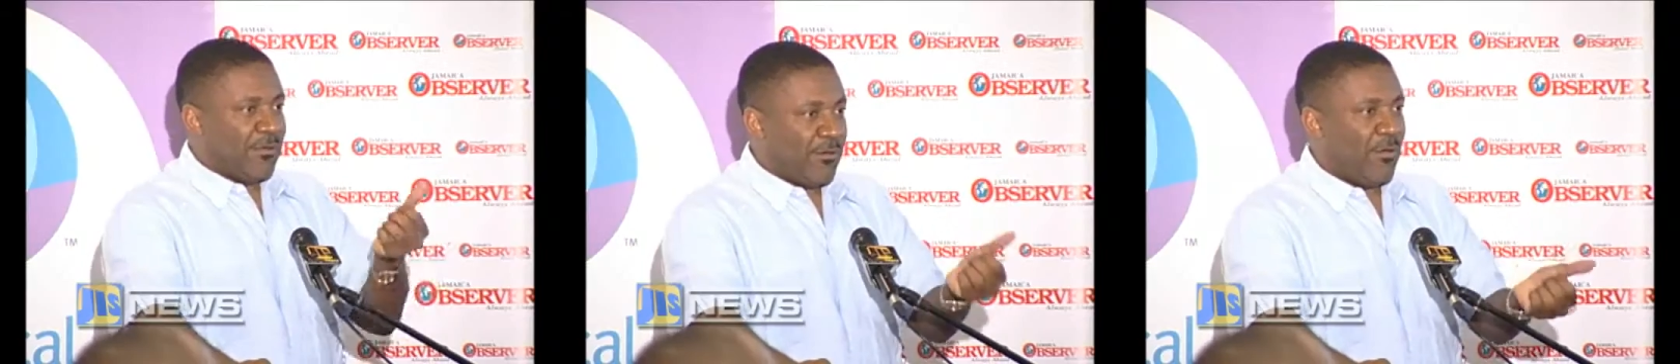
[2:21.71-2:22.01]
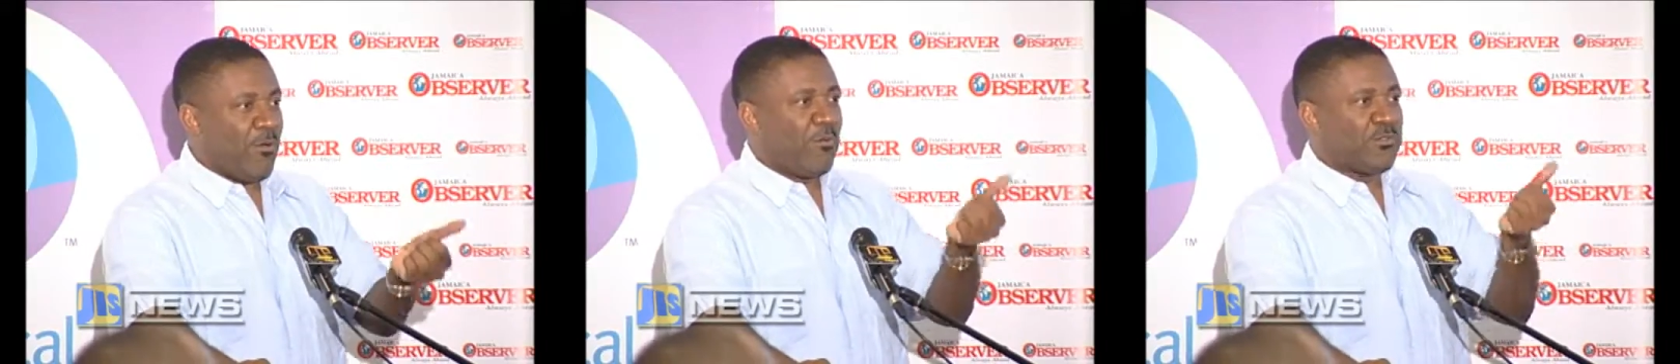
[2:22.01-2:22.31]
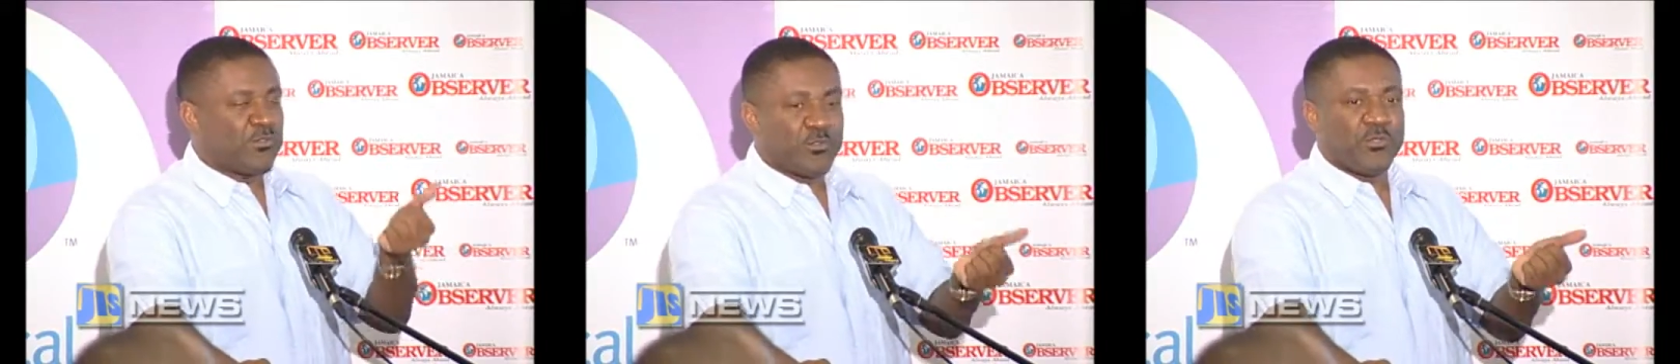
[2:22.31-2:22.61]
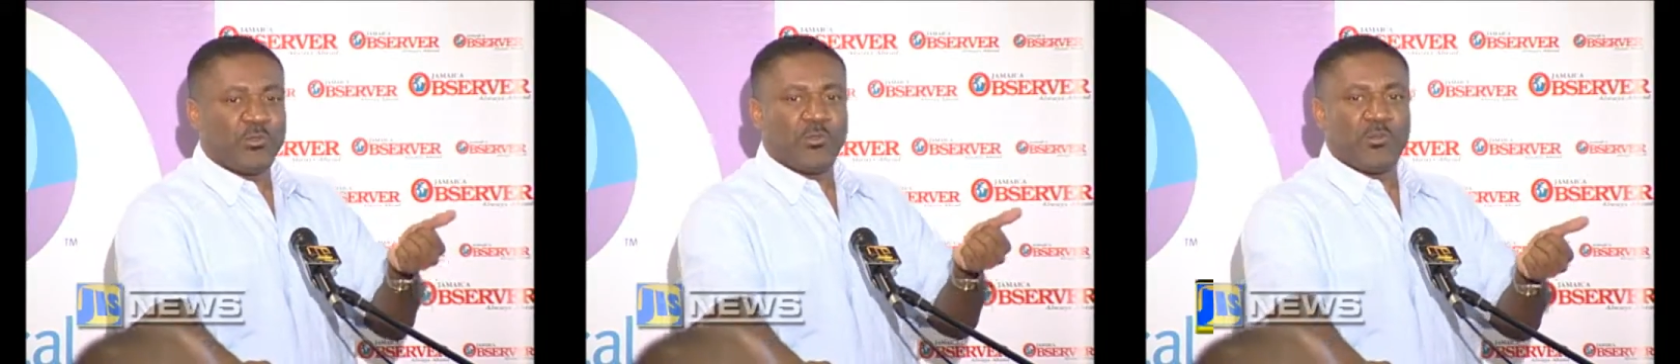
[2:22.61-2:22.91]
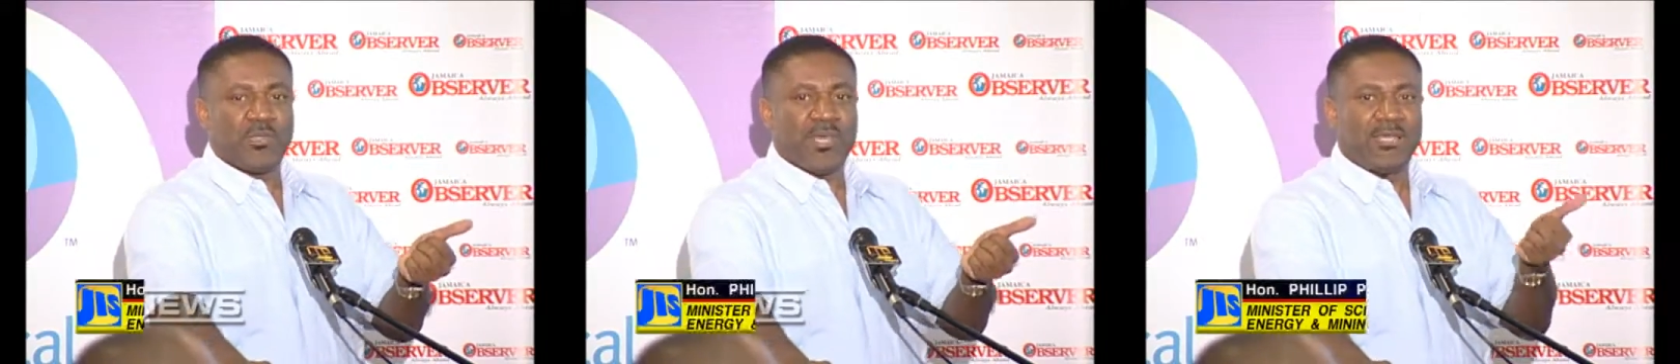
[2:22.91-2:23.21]
How do
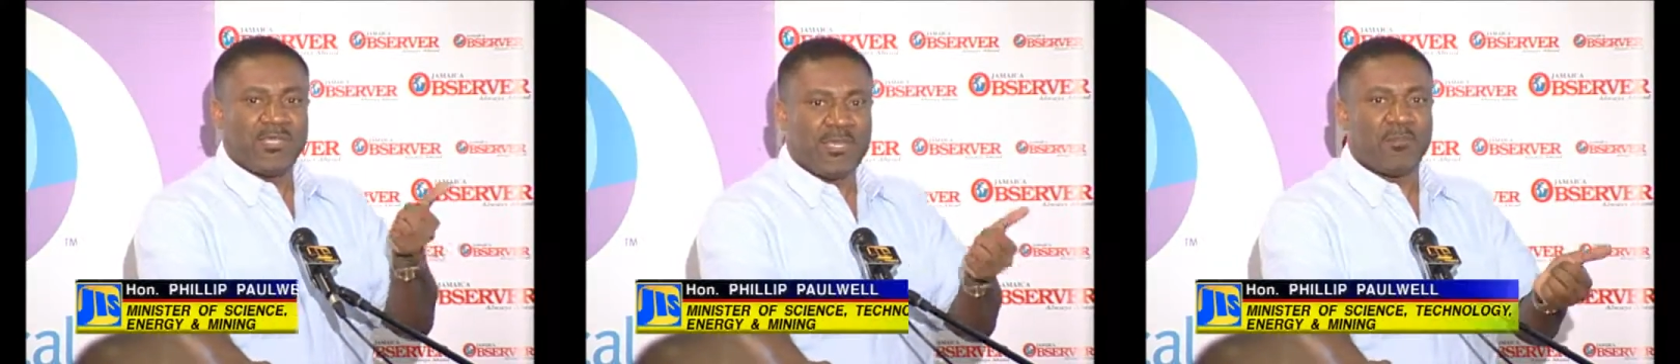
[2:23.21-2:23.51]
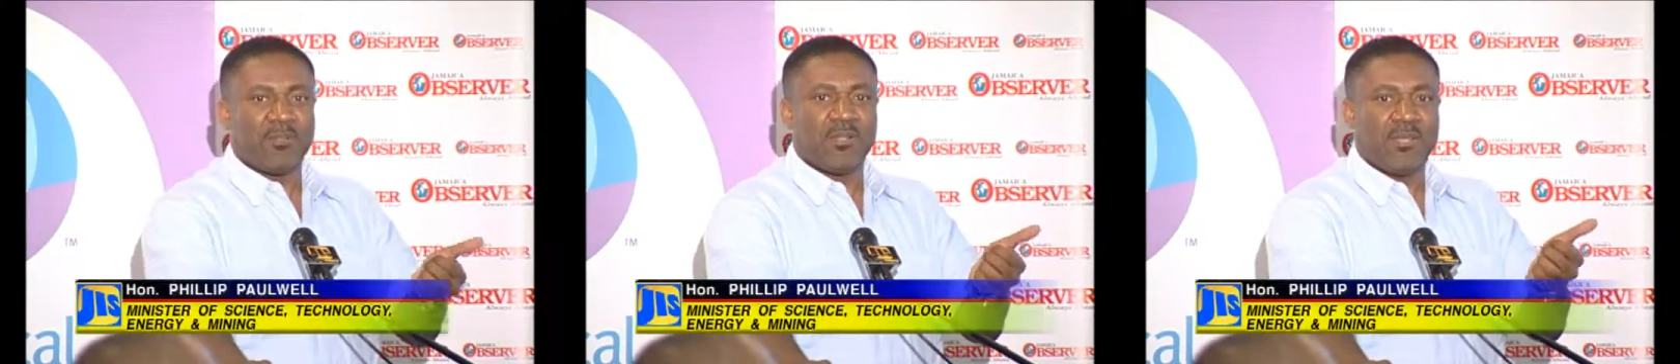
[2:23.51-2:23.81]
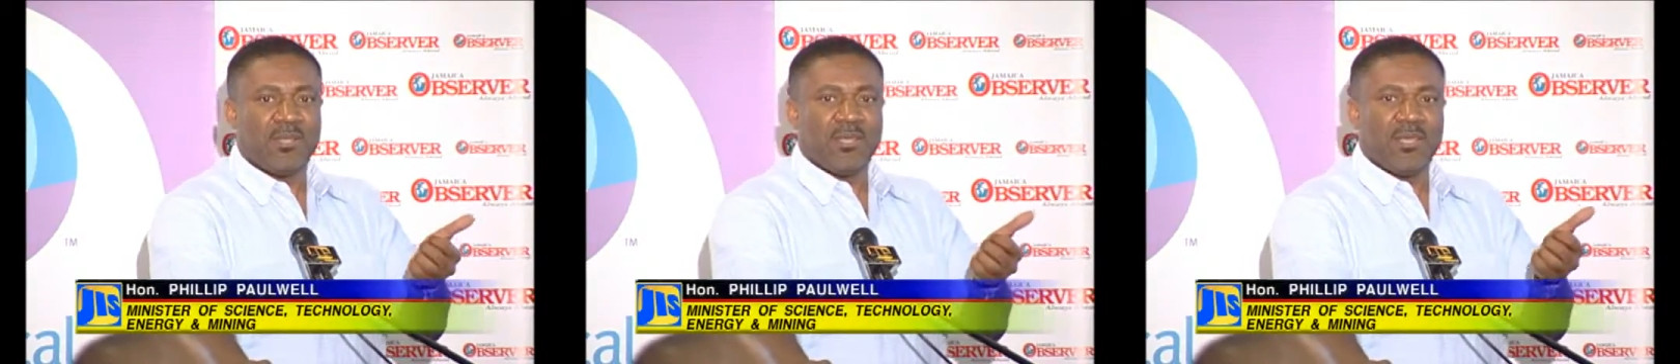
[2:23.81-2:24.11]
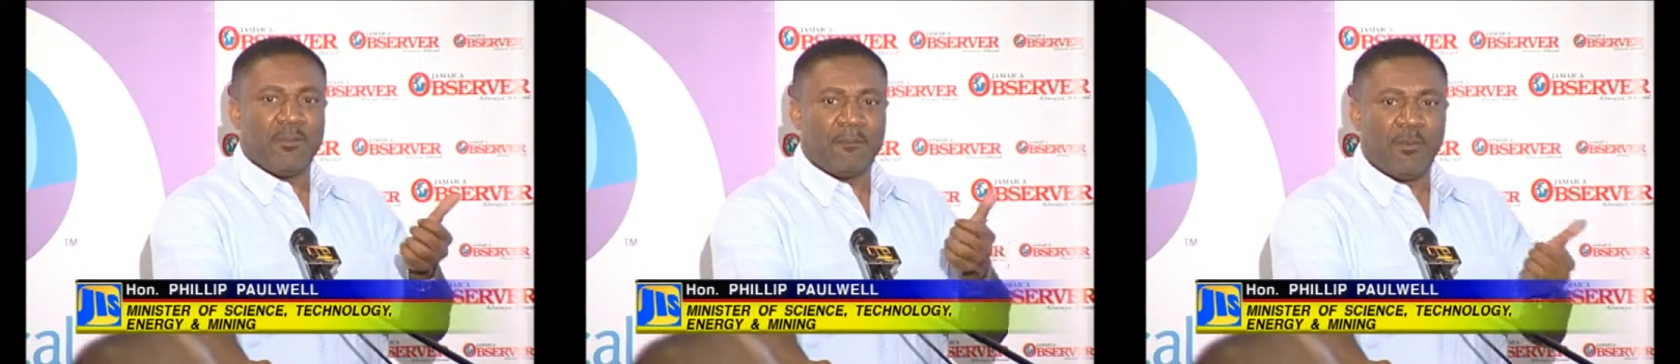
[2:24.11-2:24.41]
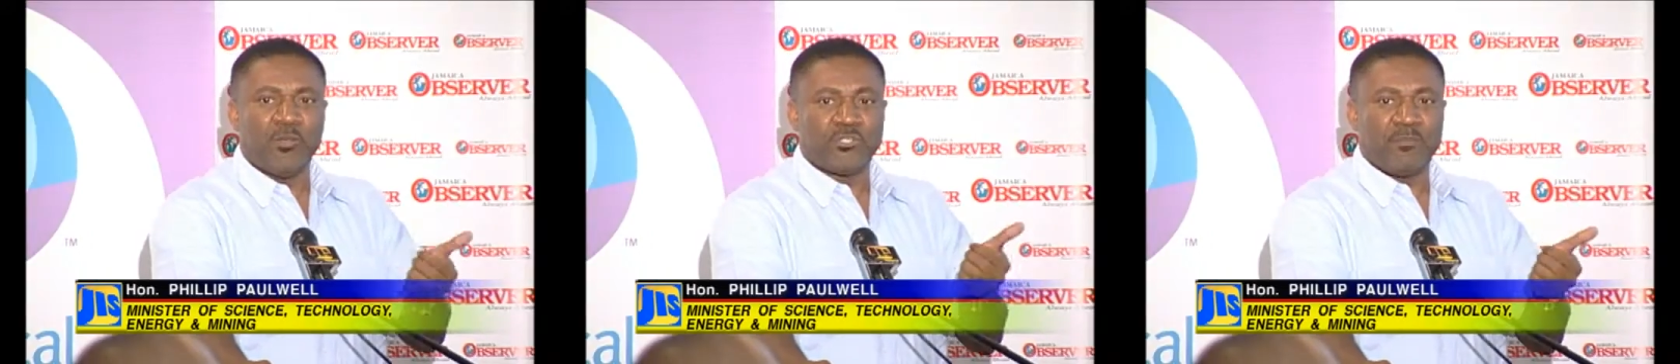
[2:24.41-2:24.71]
you enable a
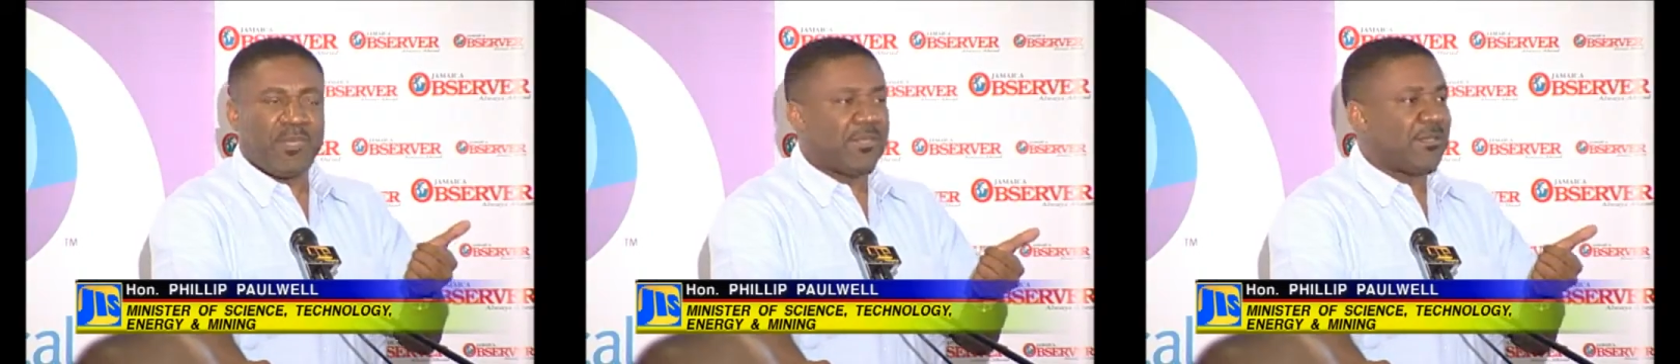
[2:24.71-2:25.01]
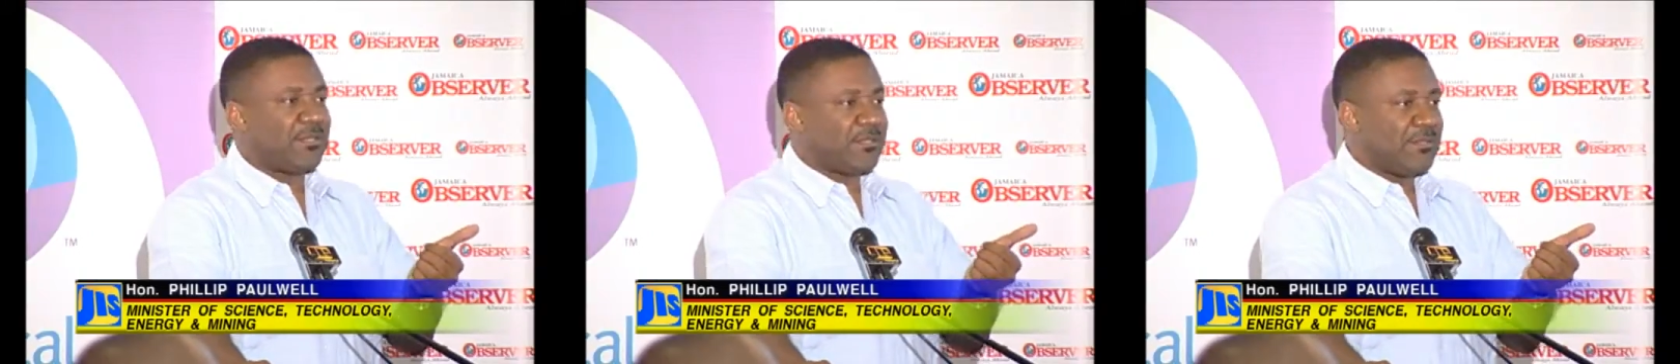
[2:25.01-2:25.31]
poor Jamaican